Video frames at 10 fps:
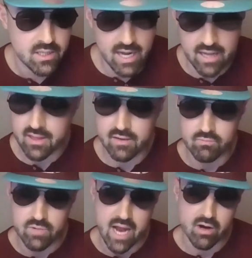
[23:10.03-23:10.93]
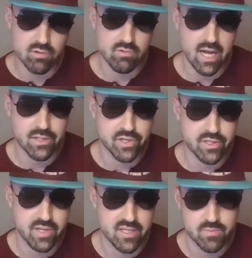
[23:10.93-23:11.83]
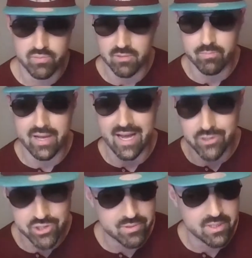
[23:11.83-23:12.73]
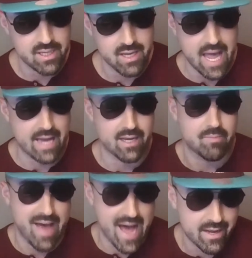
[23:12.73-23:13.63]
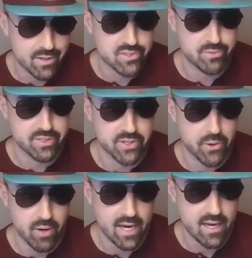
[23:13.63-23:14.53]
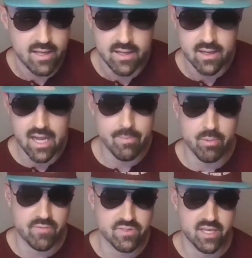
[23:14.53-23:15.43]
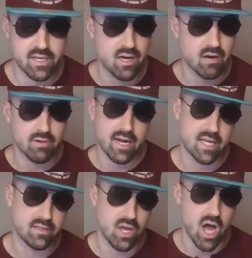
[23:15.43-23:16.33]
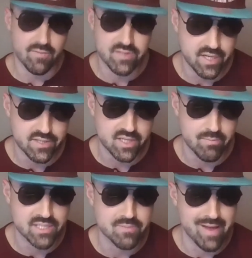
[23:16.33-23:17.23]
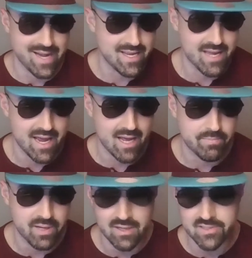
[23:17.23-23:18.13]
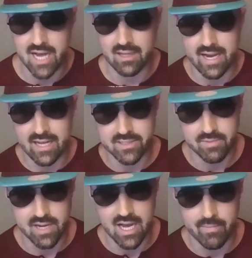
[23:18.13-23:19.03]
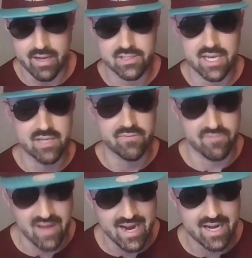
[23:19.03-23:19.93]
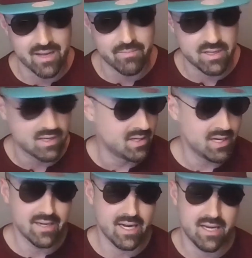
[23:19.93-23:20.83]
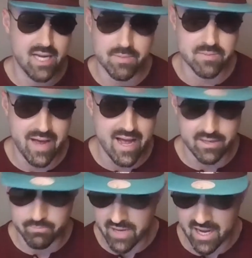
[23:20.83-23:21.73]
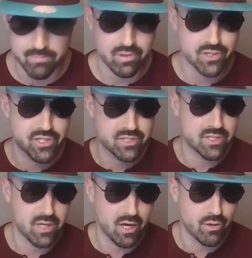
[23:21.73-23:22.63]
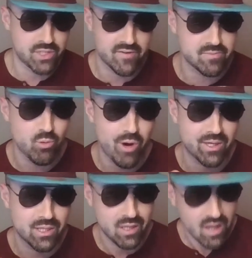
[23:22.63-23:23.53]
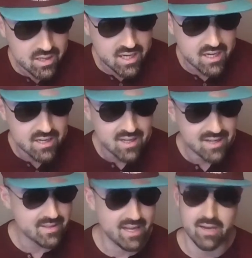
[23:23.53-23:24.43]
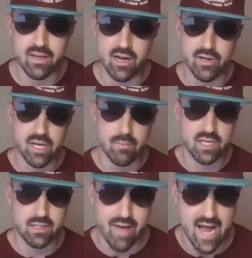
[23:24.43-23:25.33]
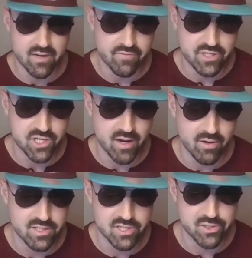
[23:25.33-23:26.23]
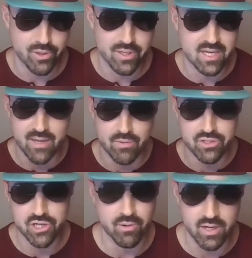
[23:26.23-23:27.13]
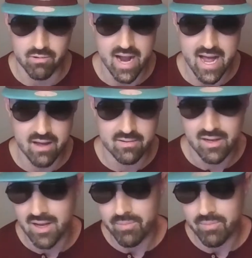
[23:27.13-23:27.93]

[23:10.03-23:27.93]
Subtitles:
I think Aaron Rodgers is perpetually enigmatic to a degree. I mean, we've seen it already in the offseason. He missed minicamp. Saleh had some comments. He had to fine him. And then he comes back, kind of pushes the coach, gives him a weird look. That he comes on the McAfee show and just sort of says, I was joking around.